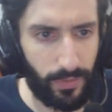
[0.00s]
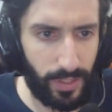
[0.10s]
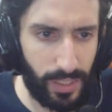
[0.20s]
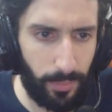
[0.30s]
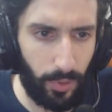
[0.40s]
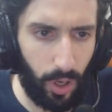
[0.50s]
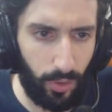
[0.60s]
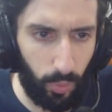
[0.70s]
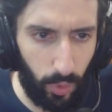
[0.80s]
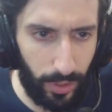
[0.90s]
For example,
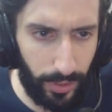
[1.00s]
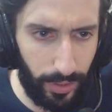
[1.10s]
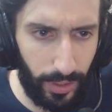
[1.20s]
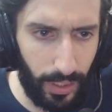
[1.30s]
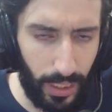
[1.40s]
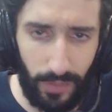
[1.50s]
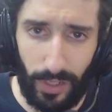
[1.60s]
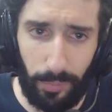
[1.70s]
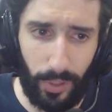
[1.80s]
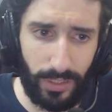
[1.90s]
on warrior, if
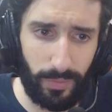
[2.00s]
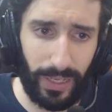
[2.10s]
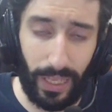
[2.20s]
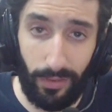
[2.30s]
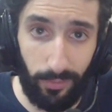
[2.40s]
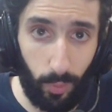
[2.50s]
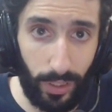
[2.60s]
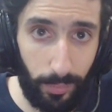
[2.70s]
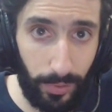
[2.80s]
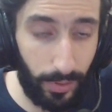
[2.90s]
I press my
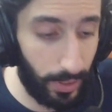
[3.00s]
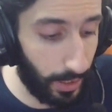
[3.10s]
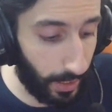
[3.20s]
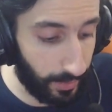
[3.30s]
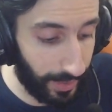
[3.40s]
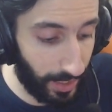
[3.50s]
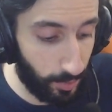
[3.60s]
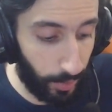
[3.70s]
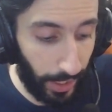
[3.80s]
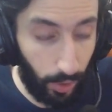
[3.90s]
F1 ability, it takes
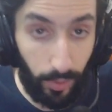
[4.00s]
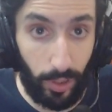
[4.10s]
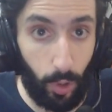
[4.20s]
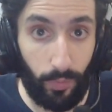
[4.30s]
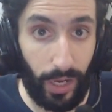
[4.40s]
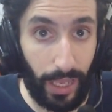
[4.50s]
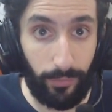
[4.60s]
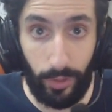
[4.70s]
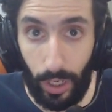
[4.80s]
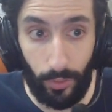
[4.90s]
priority over
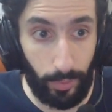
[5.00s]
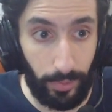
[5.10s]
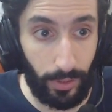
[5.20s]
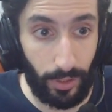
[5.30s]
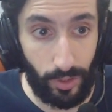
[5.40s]
every other ability.